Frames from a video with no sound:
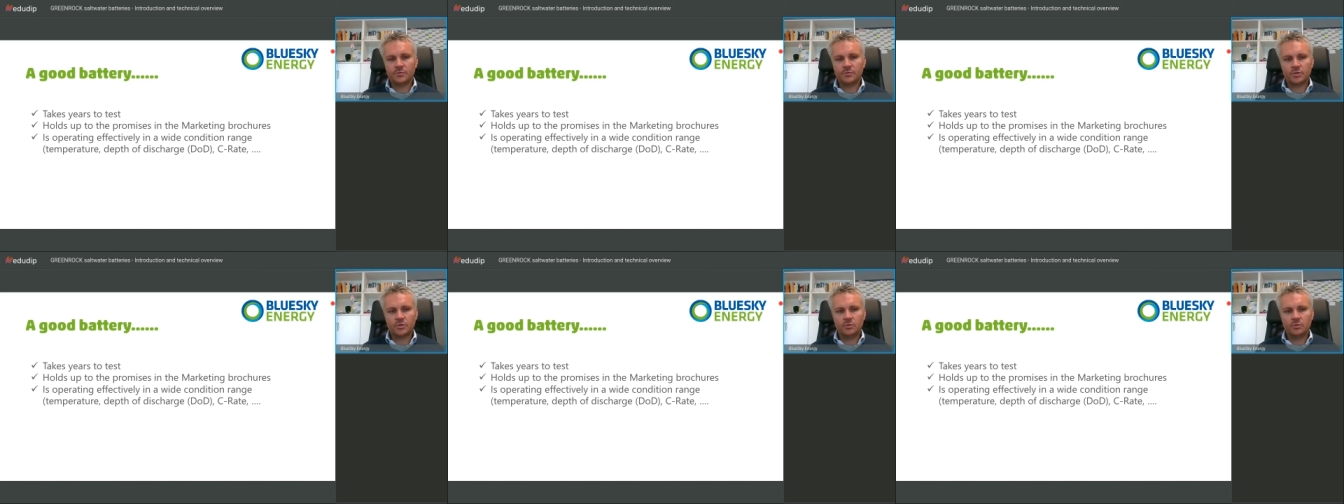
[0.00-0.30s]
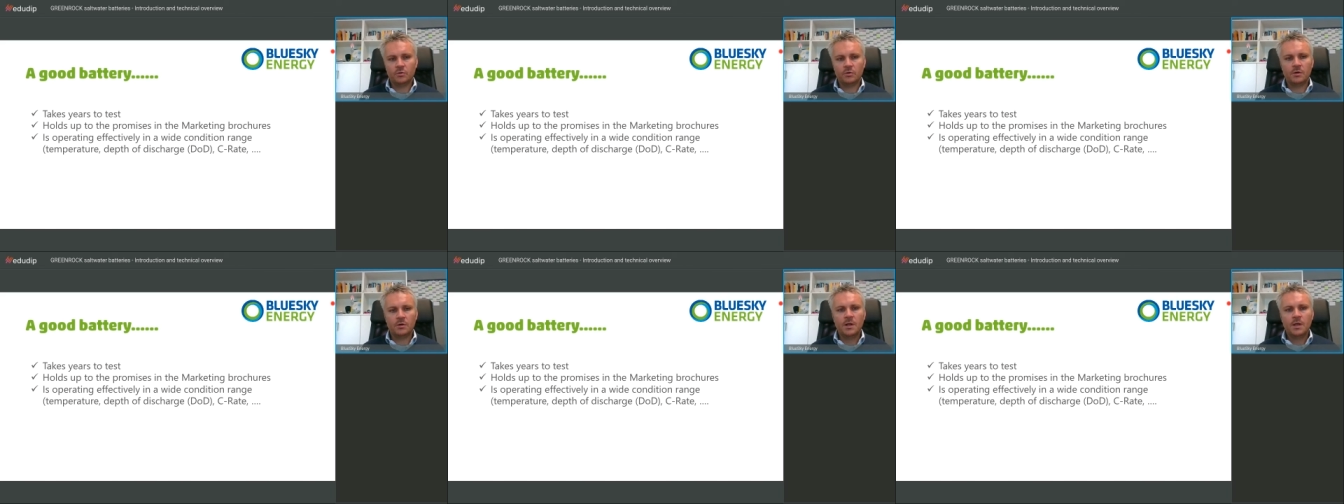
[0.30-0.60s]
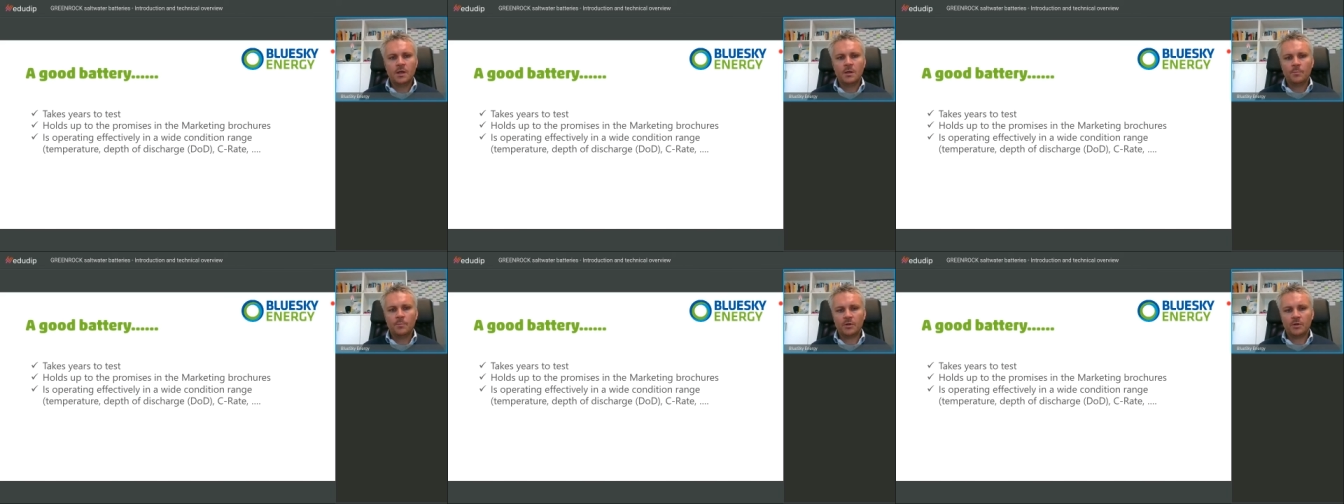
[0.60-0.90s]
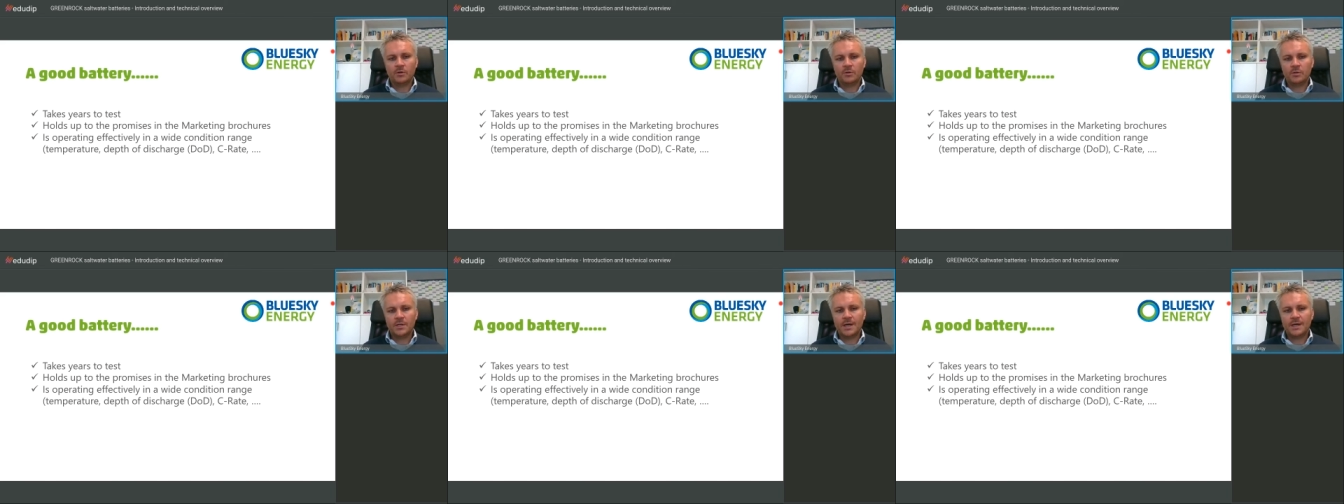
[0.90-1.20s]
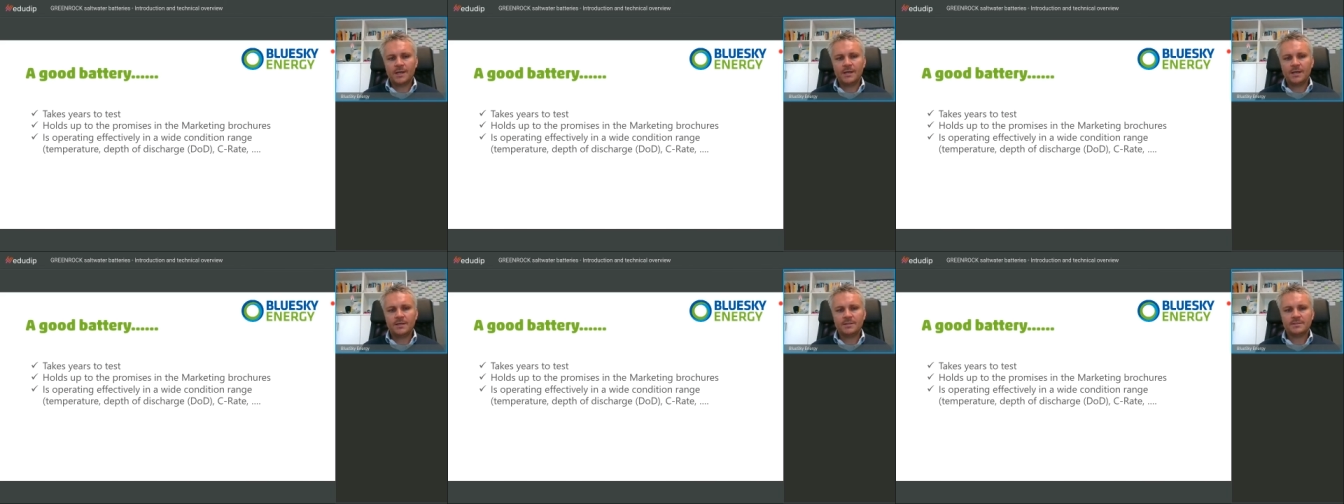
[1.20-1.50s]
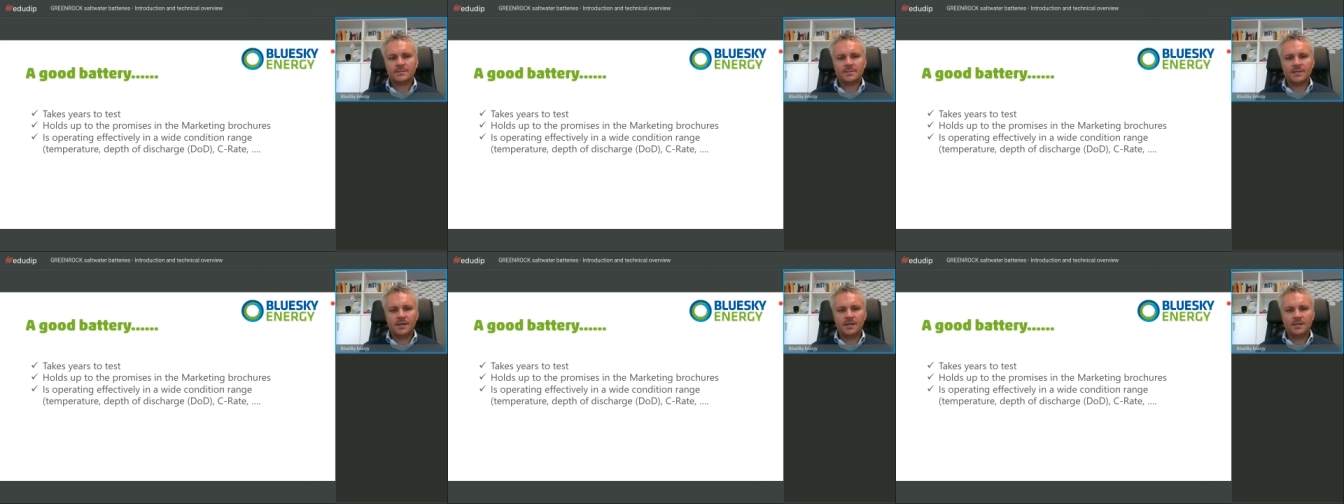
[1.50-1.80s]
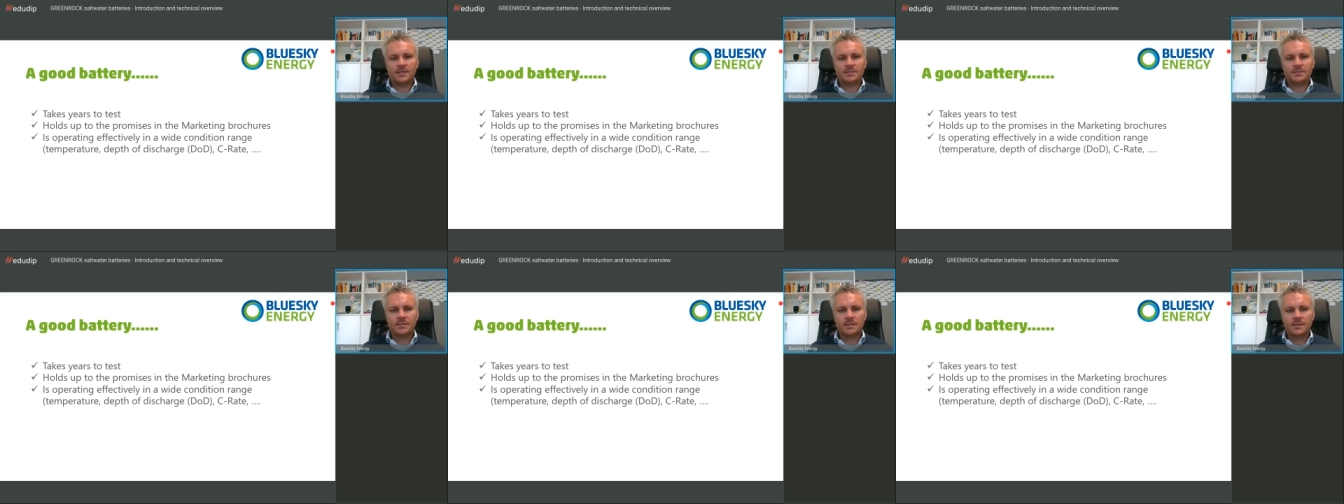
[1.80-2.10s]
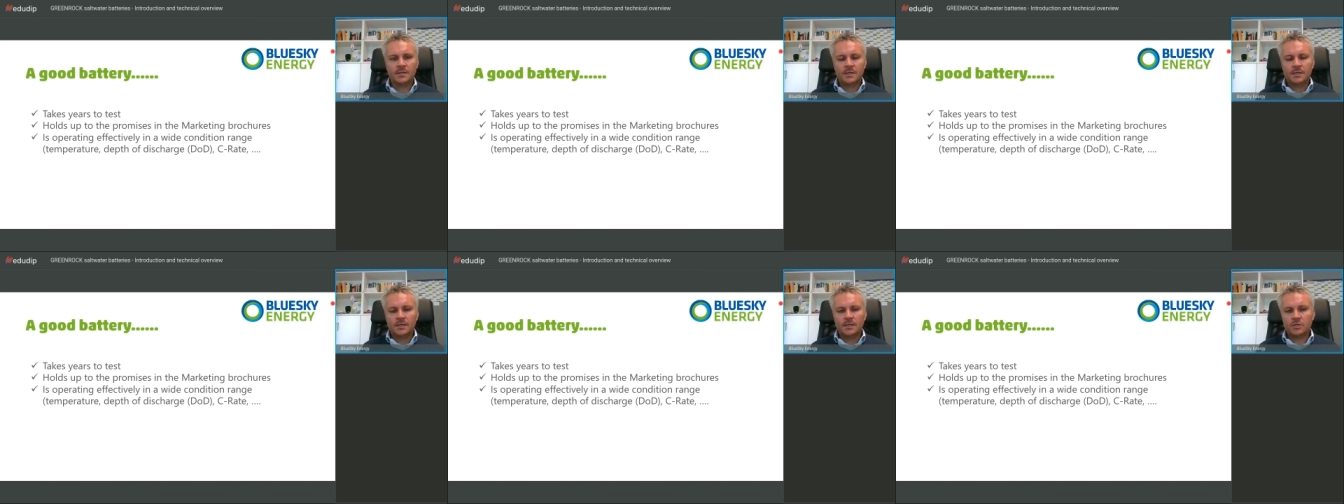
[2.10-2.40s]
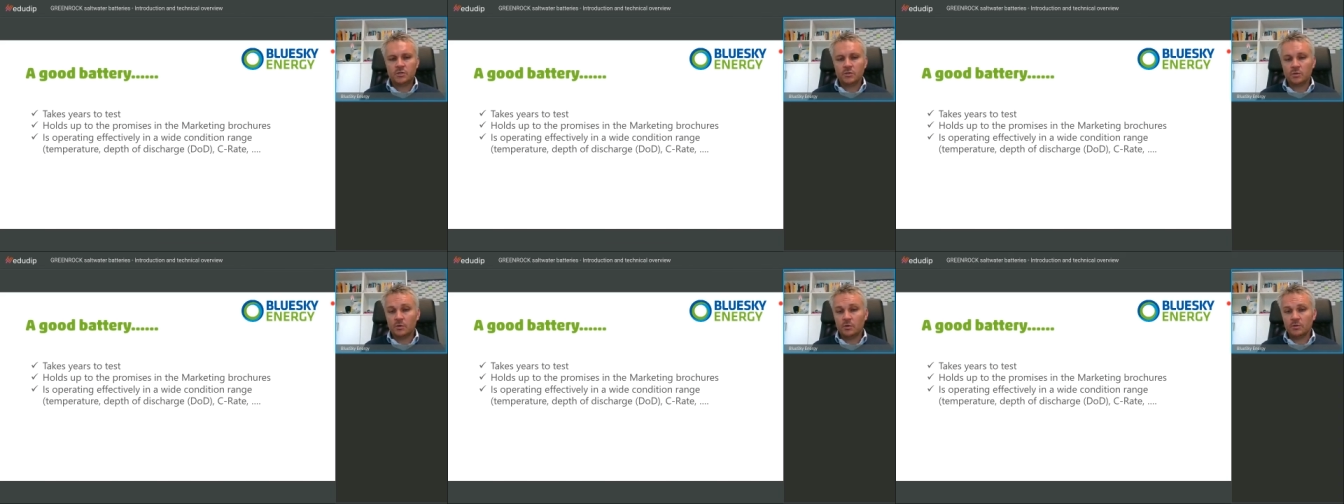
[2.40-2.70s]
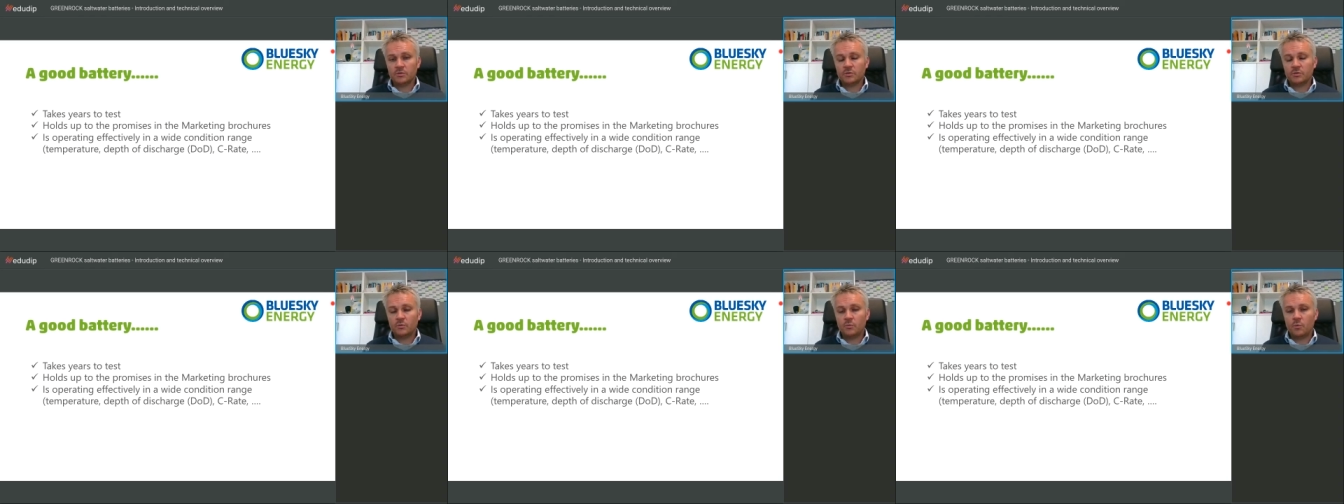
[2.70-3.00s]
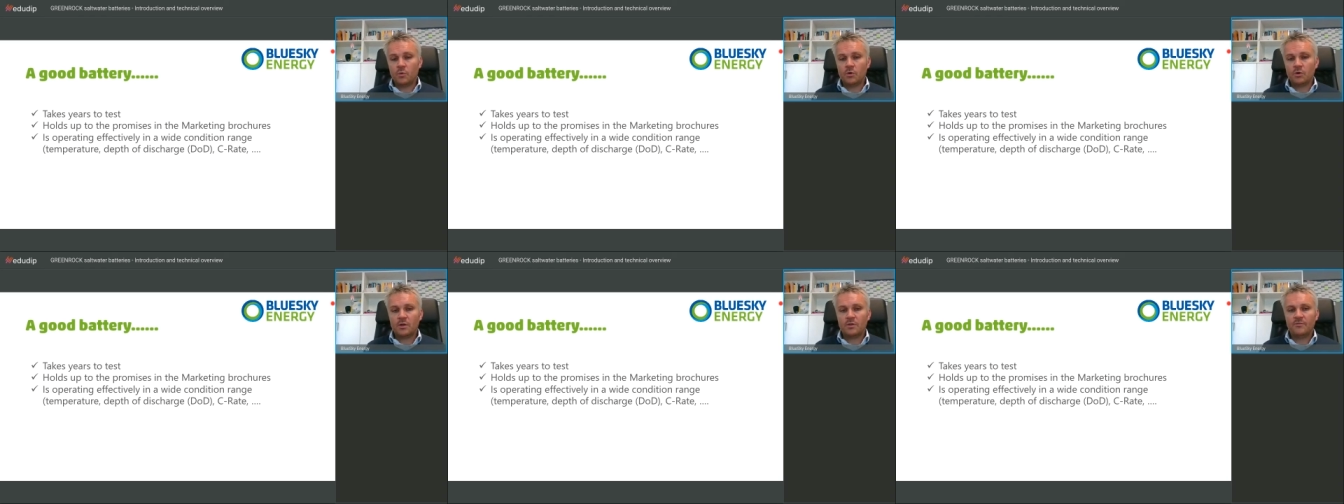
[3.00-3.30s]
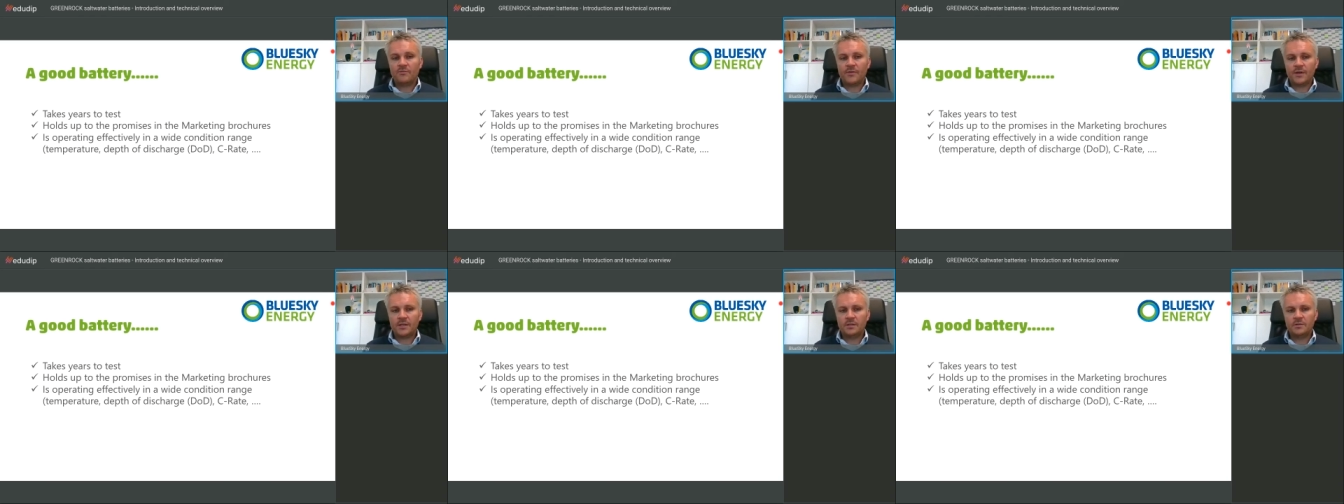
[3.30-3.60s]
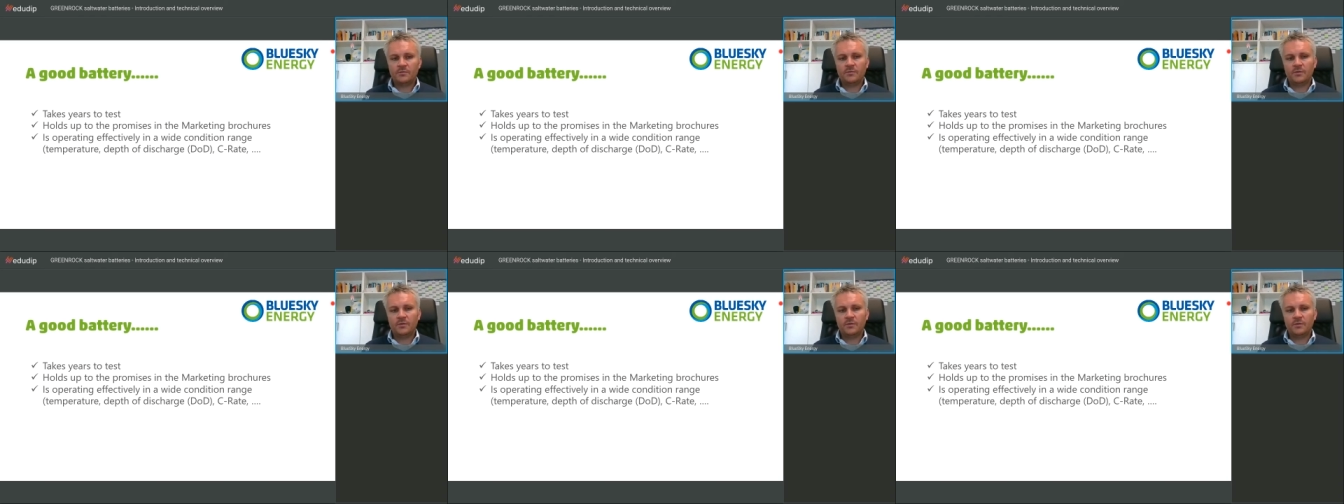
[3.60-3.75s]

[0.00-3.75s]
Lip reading: it should also work effectively in different temperature ranges,